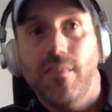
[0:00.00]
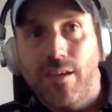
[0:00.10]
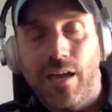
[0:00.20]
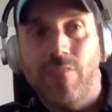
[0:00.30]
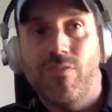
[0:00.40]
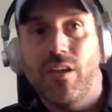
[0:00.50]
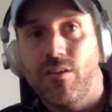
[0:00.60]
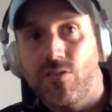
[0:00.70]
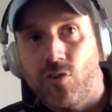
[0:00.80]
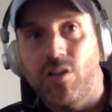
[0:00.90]
kind of the
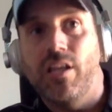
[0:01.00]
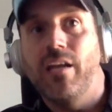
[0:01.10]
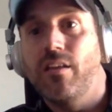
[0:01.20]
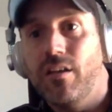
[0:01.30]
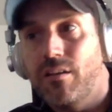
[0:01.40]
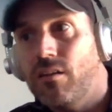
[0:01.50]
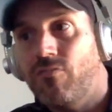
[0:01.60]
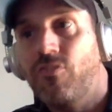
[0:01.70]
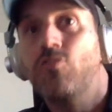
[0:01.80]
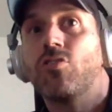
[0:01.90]
historical analytics and the
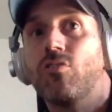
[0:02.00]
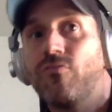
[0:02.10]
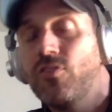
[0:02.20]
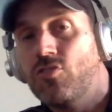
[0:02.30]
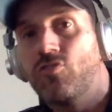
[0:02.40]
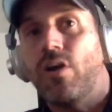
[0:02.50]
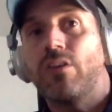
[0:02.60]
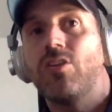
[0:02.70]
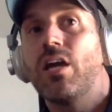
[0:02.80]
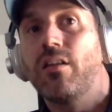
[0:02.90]
future future
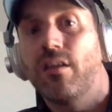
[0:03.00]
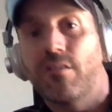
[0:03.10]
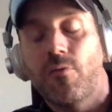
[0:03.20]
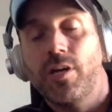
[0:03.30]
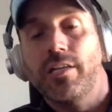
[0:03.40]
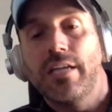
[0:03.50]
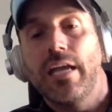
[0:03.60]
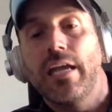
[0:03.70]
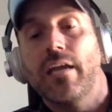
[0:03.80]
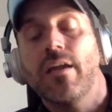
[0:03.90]
direction analytics I want to
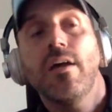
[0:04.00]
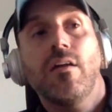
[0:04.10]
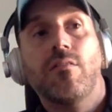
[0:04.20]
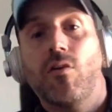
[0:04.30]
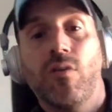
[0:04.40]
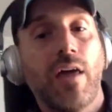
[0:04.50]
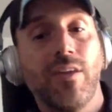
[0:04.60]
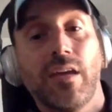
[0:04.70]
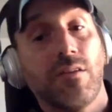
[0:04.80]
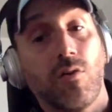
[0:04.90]
take. So I
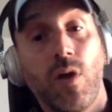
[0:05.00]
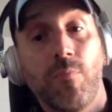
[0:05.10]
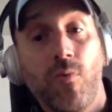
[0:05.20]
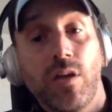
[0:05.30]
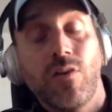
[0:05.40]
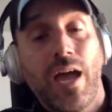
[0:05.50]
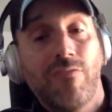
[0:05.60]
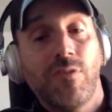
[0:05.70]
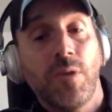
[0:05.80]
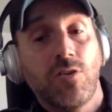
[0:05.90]
think that's a great point. You
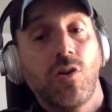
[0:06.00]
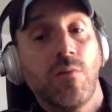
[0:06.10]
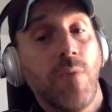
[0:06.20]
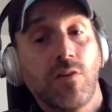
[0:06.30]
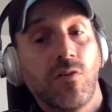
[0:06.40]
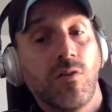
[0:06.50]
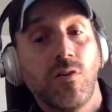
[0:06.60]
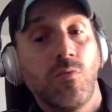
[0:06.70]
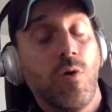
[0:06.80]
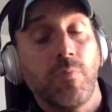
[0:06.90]
have to make sure you can measure
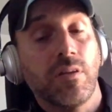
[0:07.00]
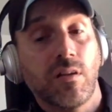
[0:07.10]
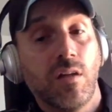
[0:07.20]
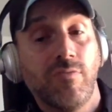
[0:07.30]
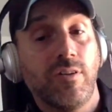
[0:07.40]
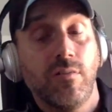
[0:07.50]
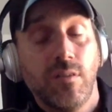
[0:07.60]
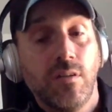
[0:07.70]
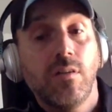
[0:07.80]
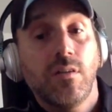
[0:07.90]
it, or you won't be successful.